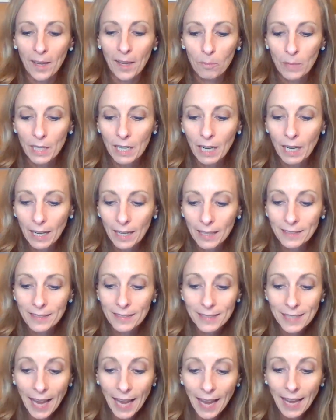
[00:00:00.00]
But God
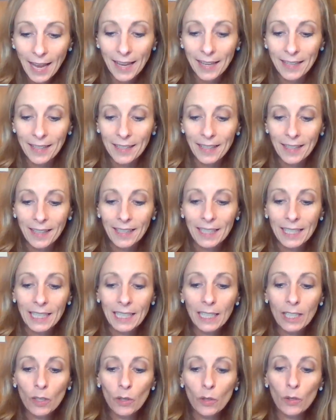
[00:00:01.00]
said,
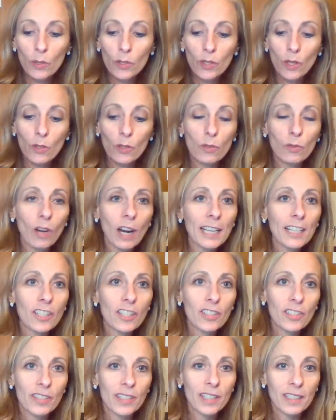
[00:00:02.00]
He who sows
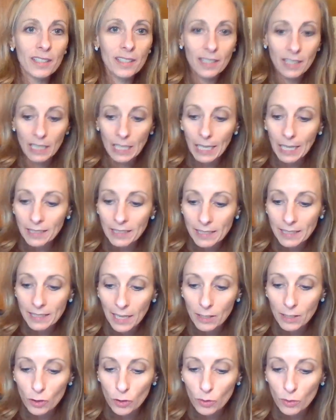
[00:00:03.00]
righteousness gets
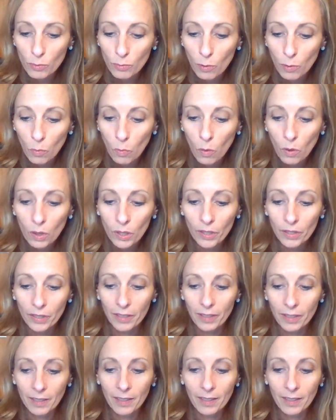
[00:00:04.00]
a true reward.